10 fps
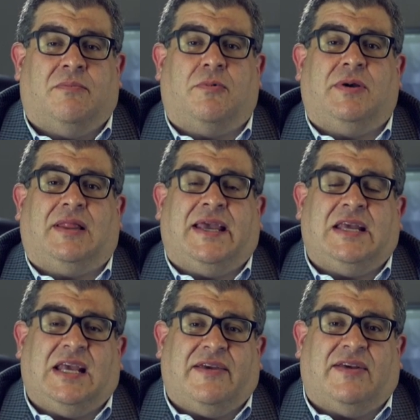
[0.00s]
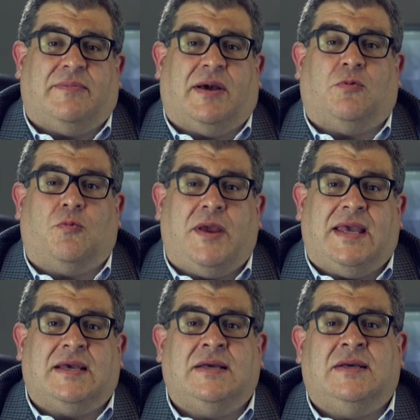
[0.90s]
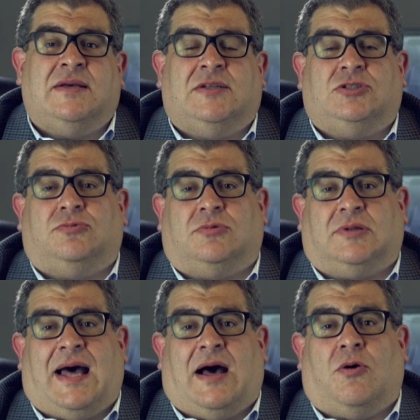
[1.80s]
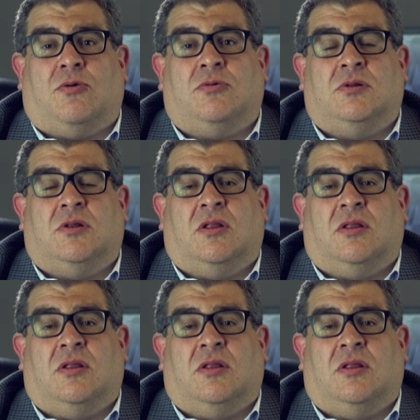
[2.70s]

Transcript: but we'd like you to give it about a week to allow